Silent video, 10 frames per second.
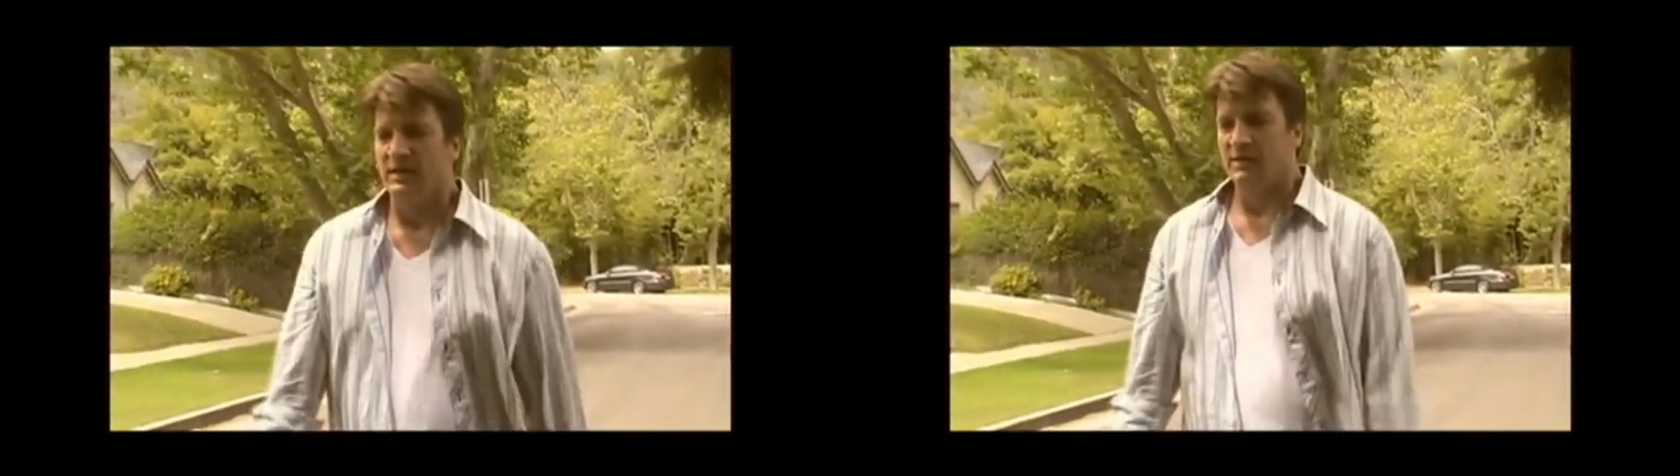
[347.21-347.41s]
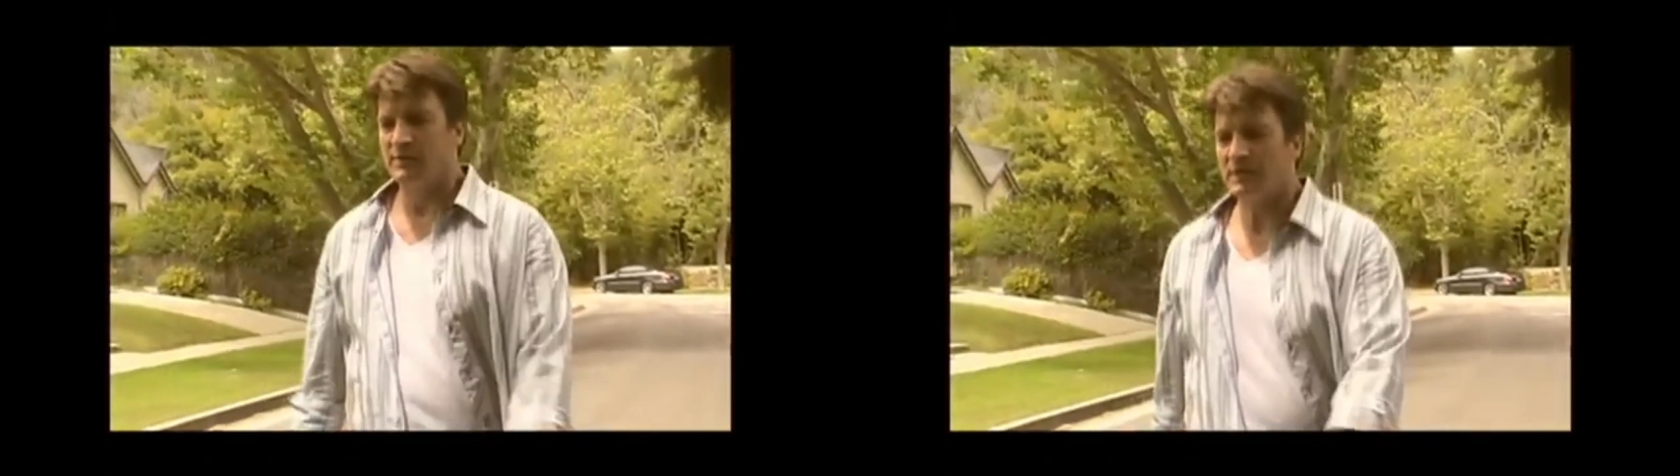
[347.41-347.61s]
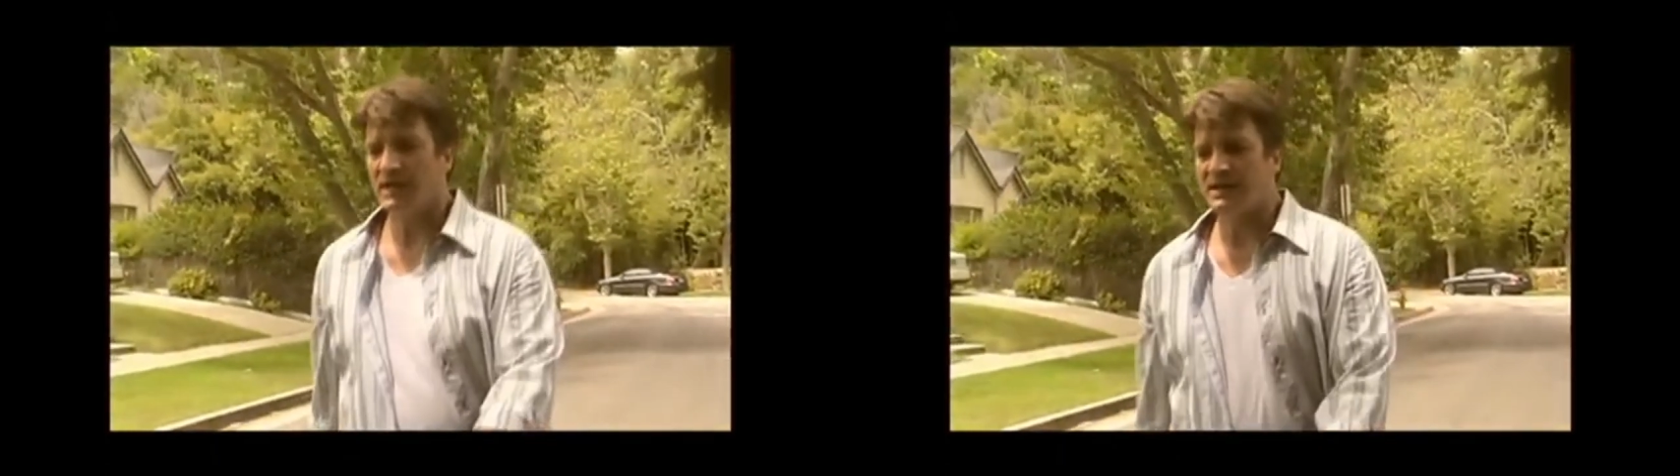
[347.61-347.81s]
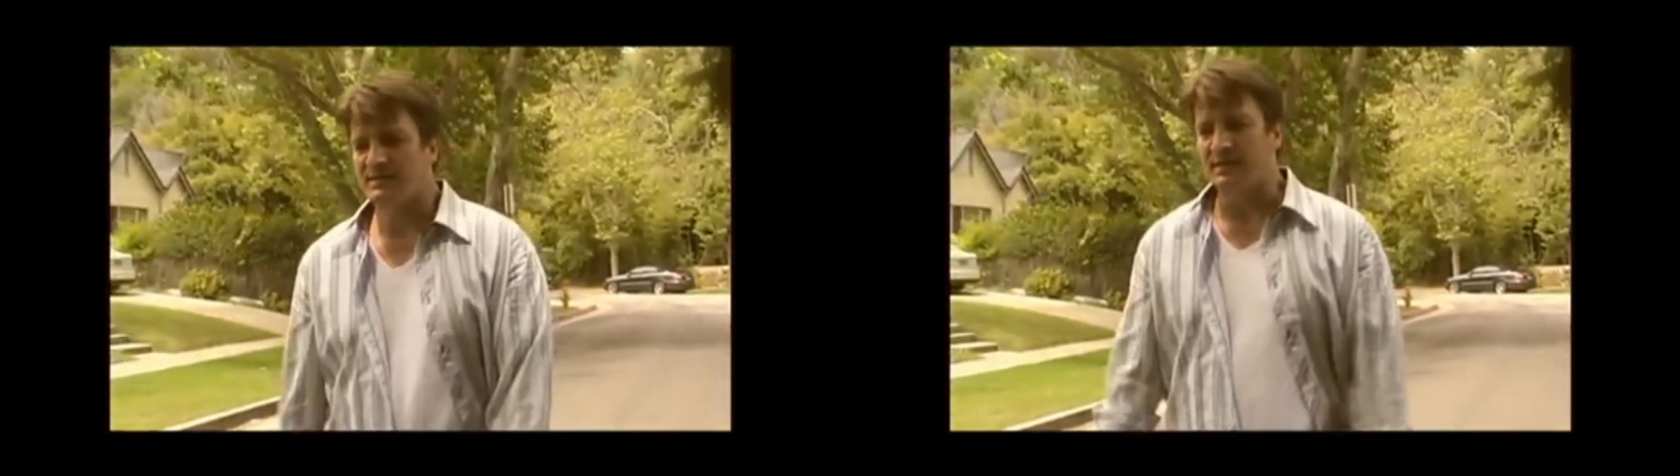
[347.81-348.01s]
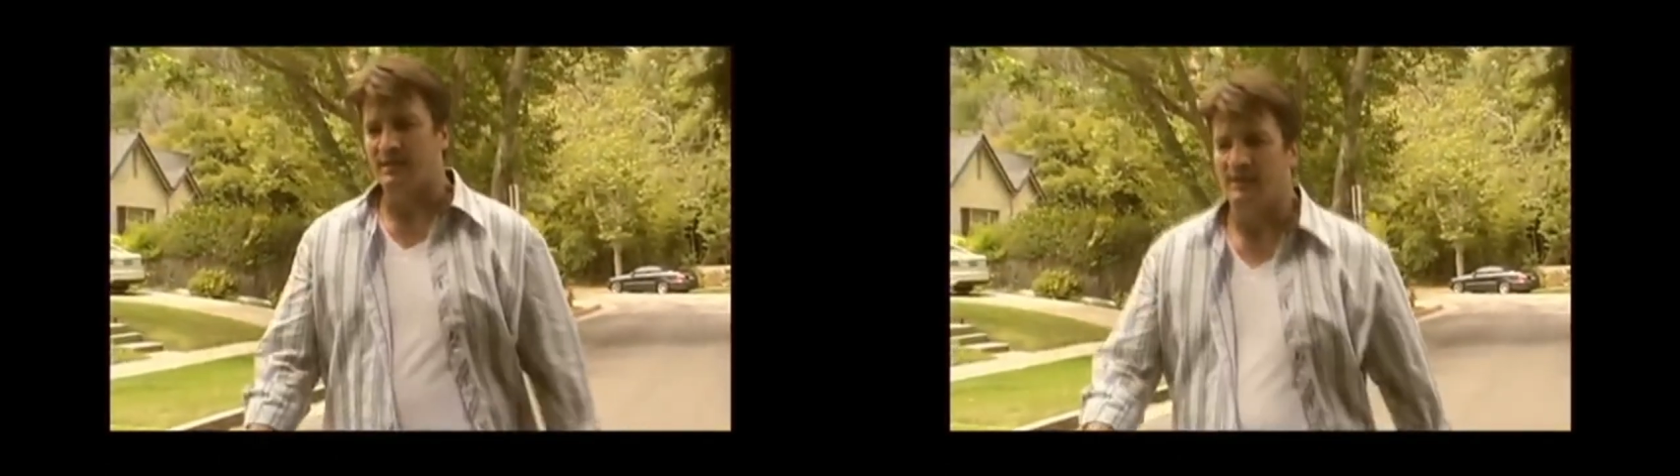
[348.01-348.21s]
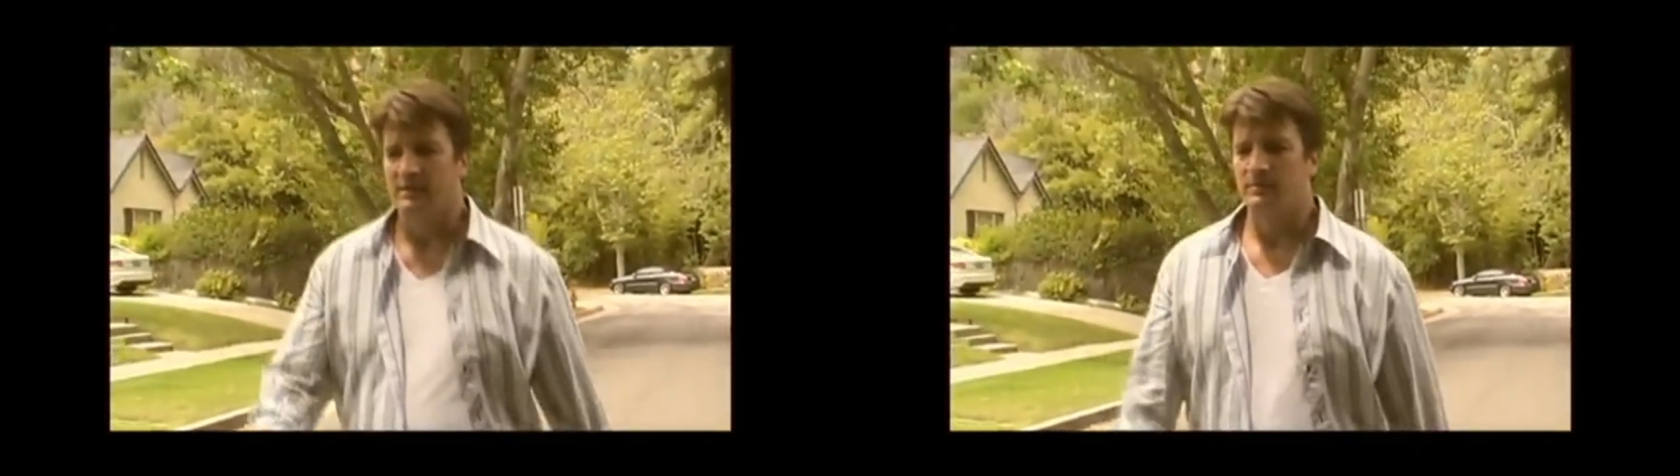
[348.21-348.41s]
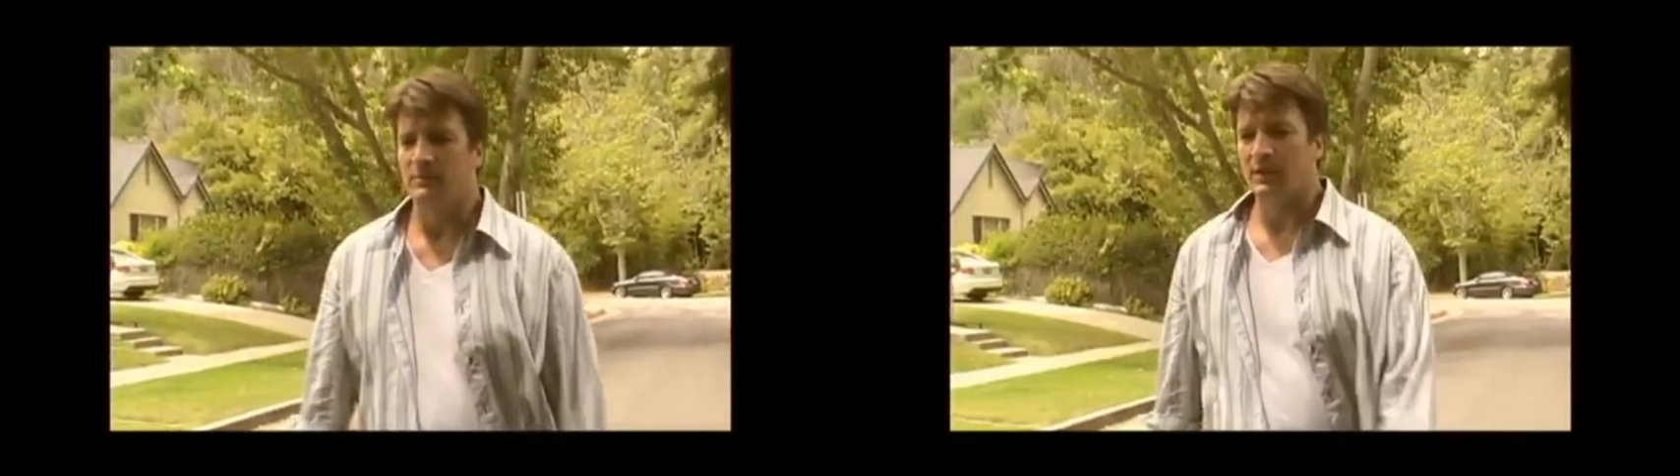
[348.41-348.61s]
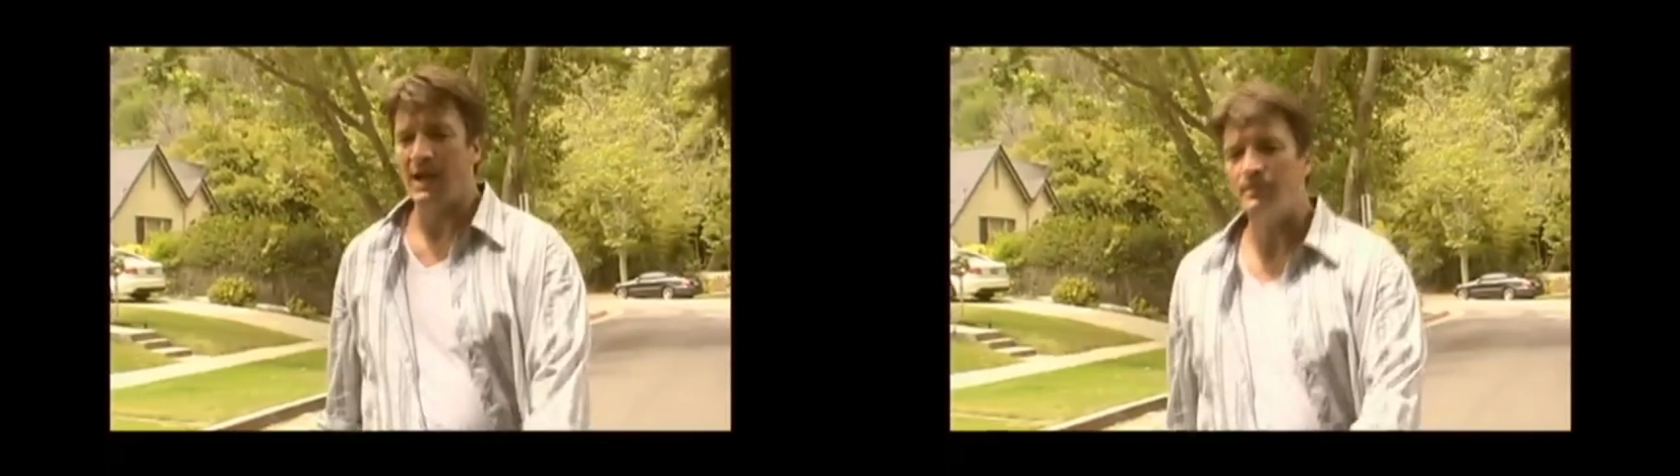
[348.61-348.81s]
he realized that
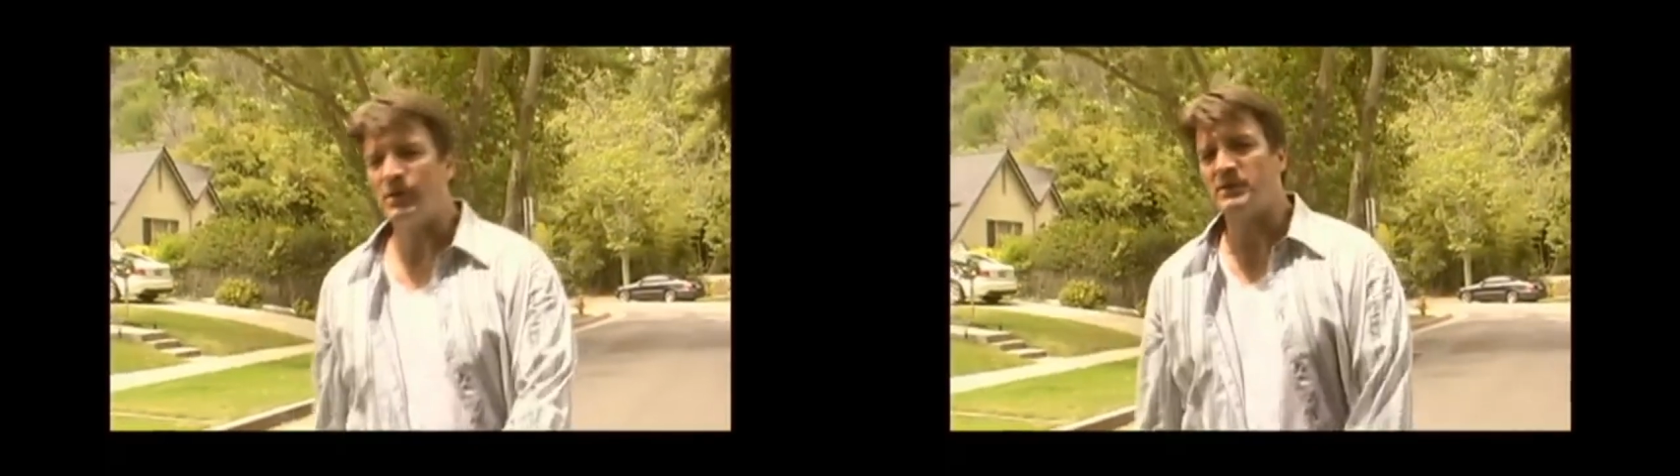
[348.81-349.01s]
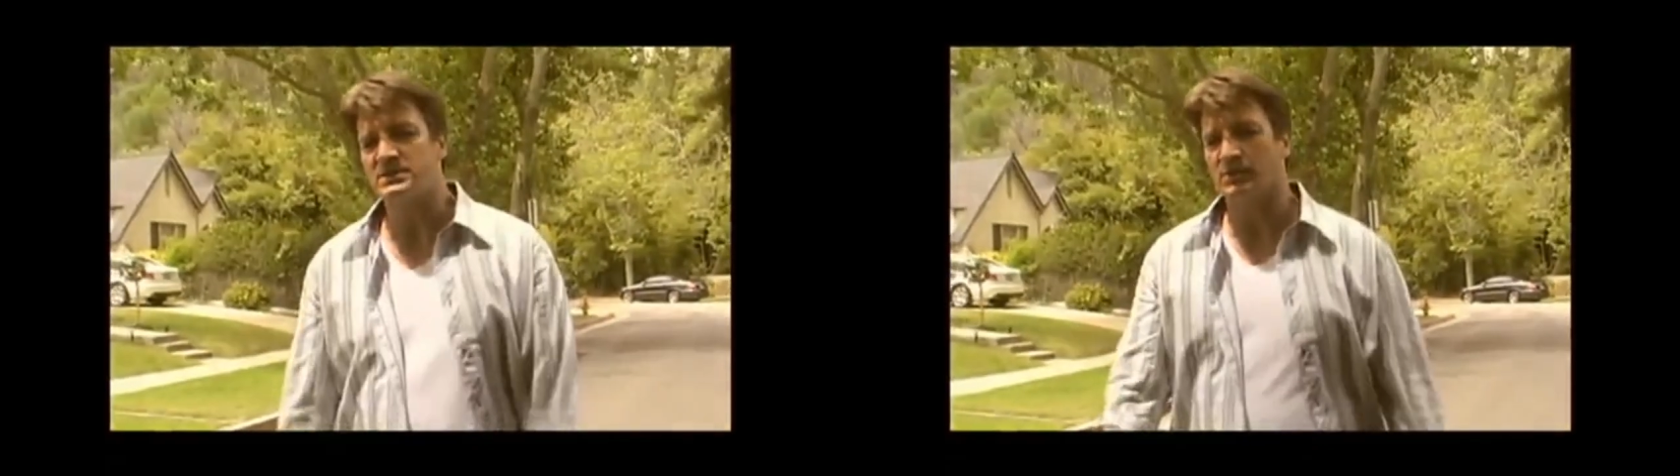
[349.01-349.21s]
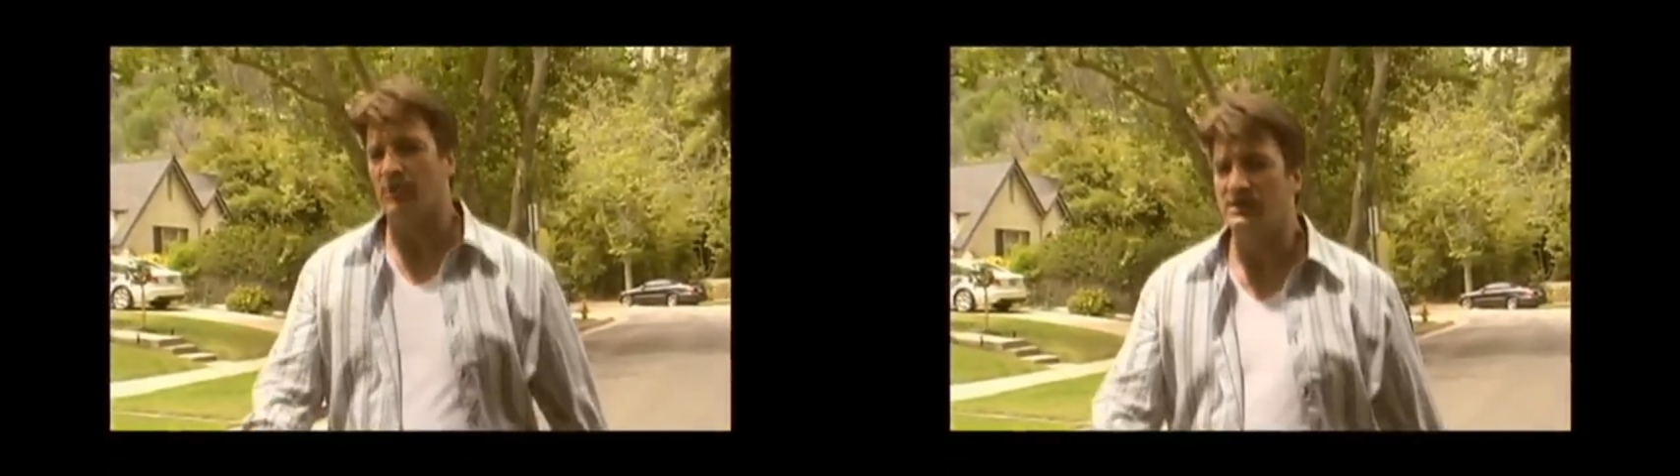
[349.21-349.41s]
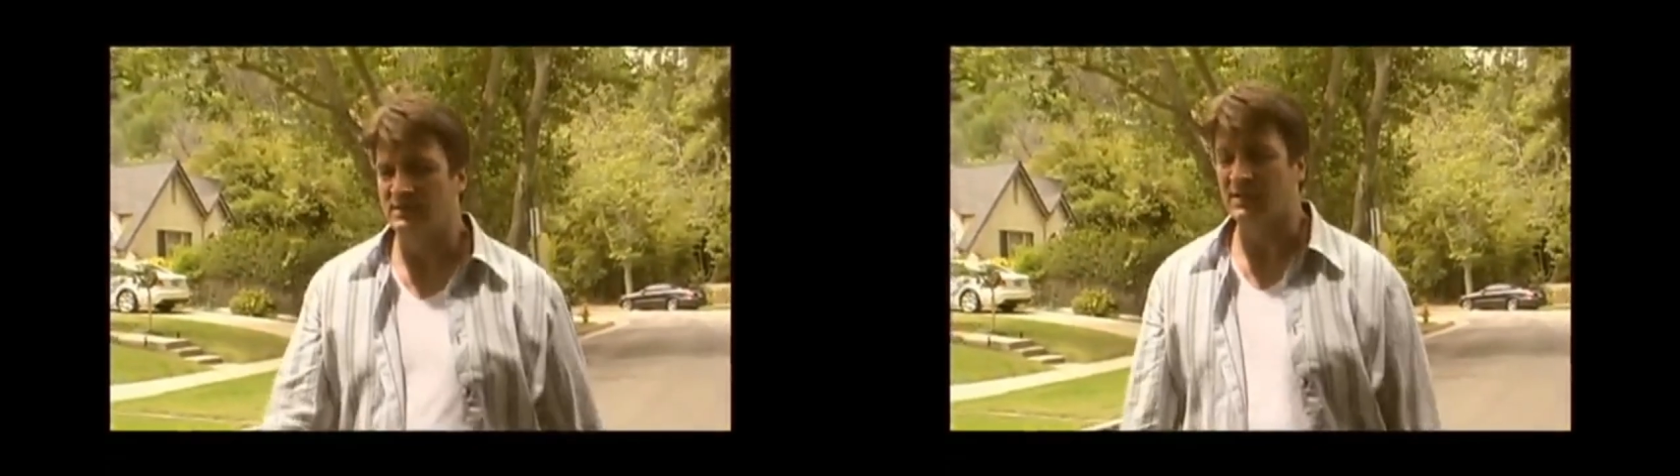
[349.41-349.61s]
libraries across